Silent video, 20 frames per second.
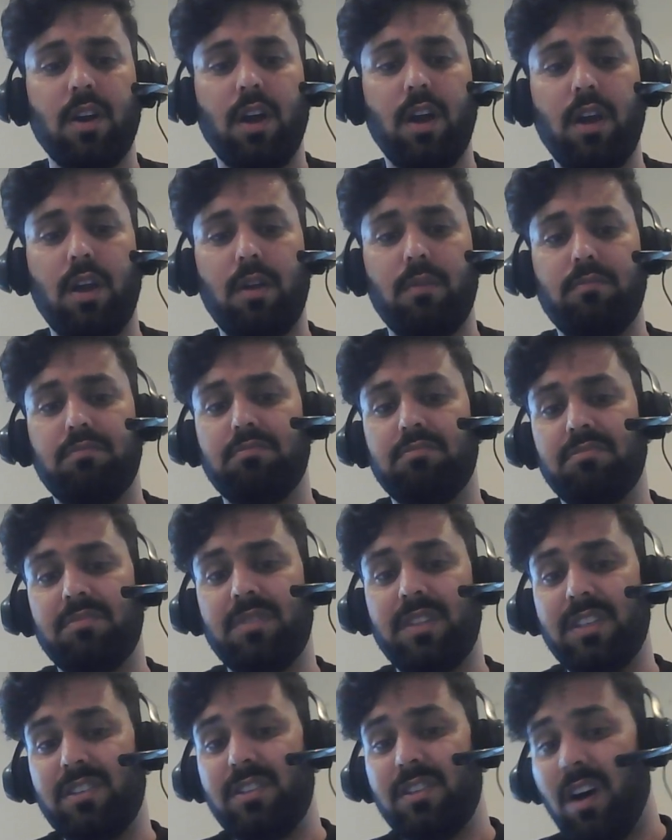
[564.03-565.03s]
Uh,
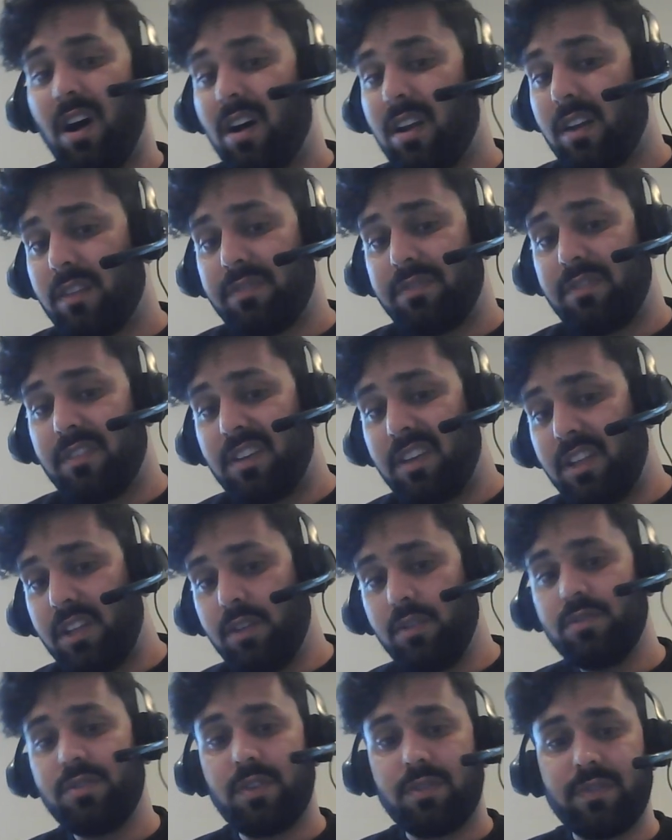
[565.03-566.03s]
the dawn of
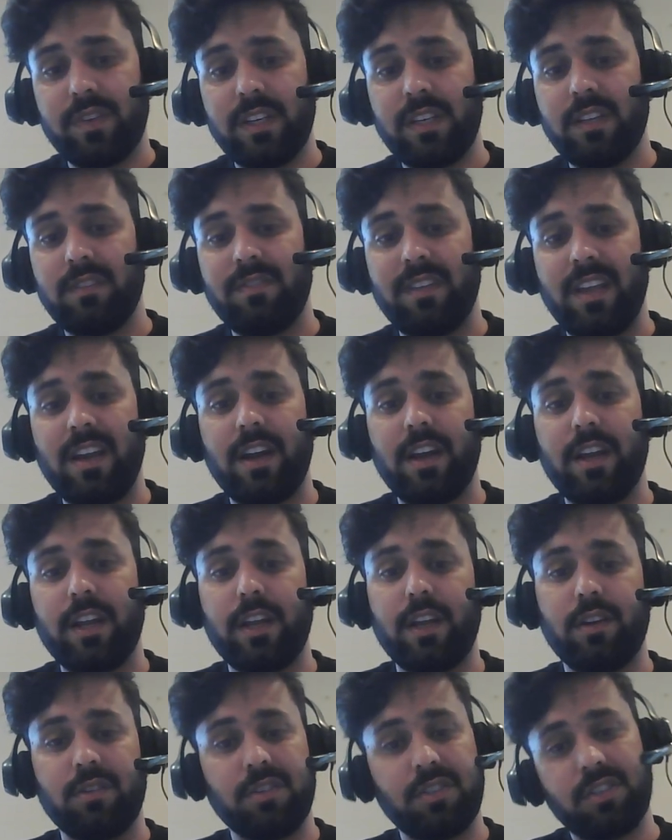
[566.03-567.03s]
new generative
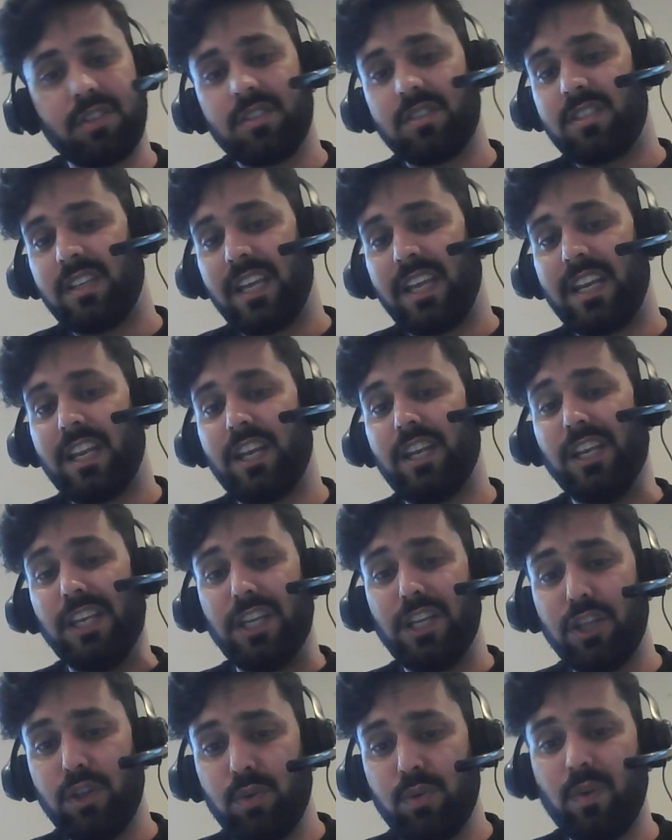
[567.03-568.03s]
AI ushers in a
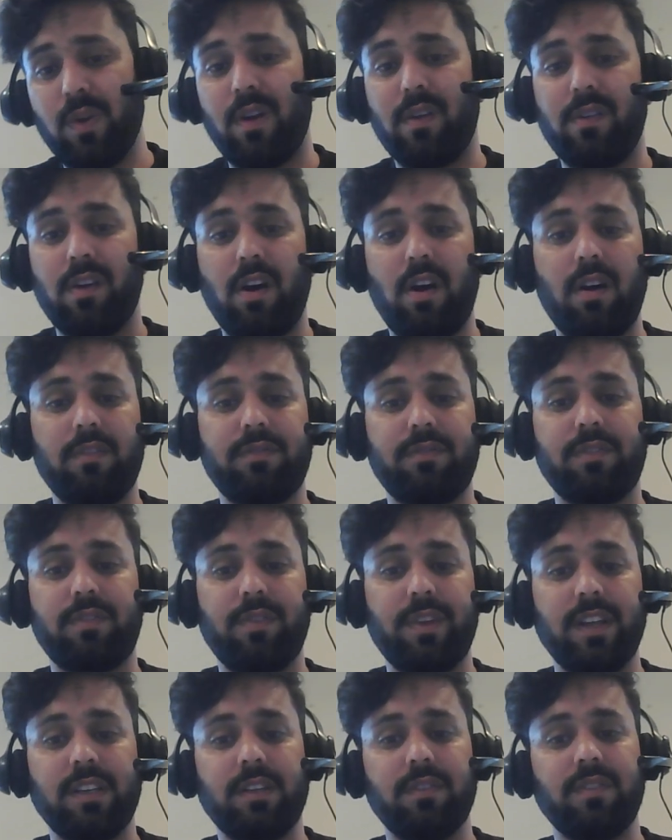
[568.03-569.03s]
new era of
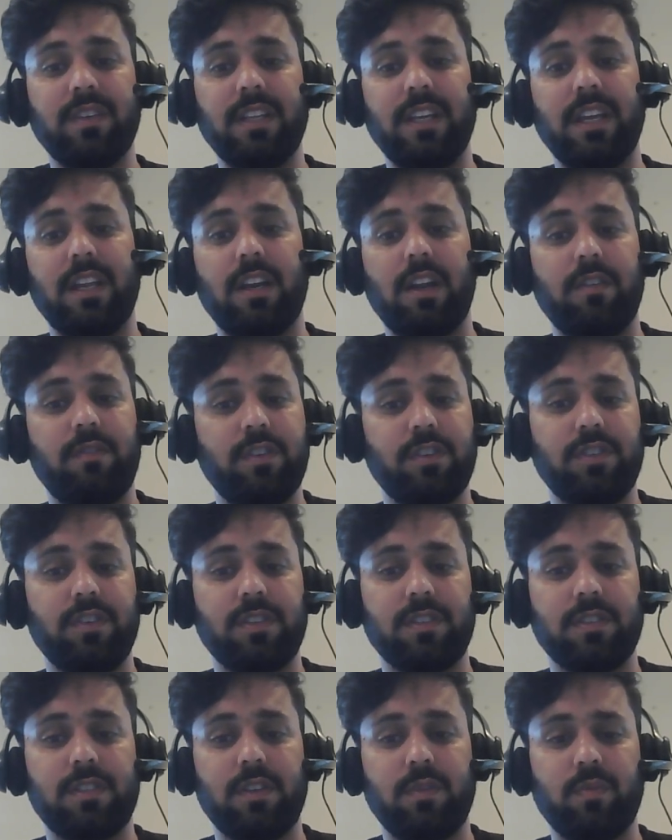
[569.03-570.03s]
creativity and
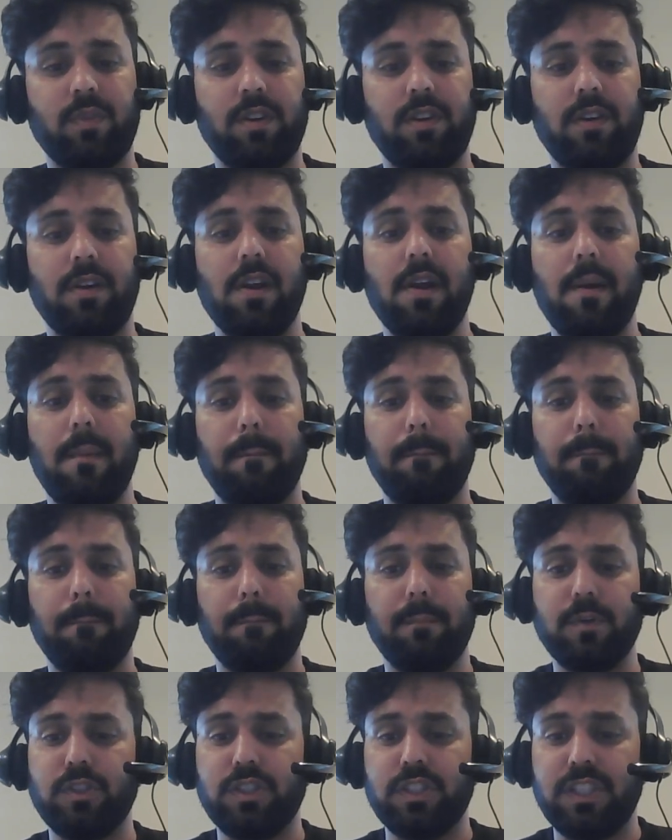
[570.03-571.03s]
efficiency where
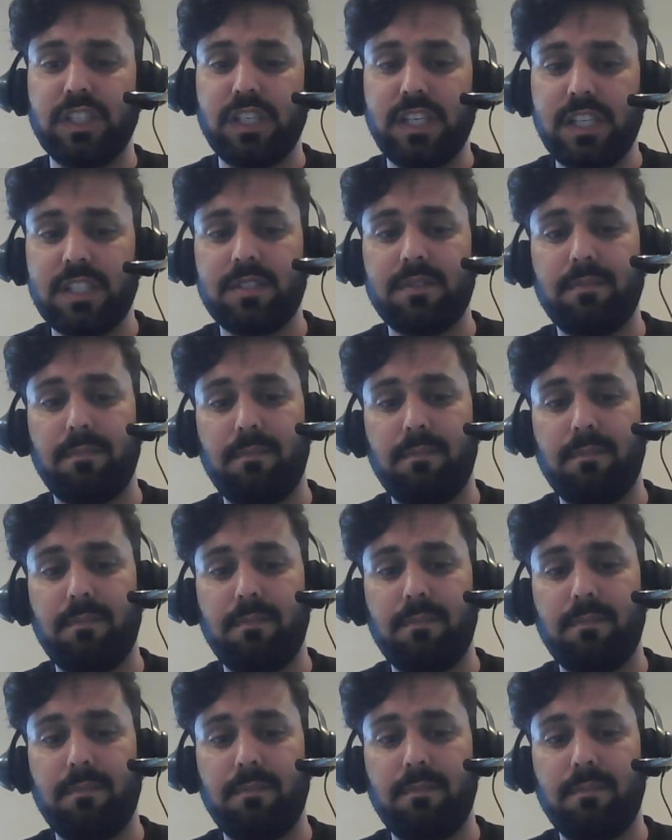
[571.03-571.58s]
machines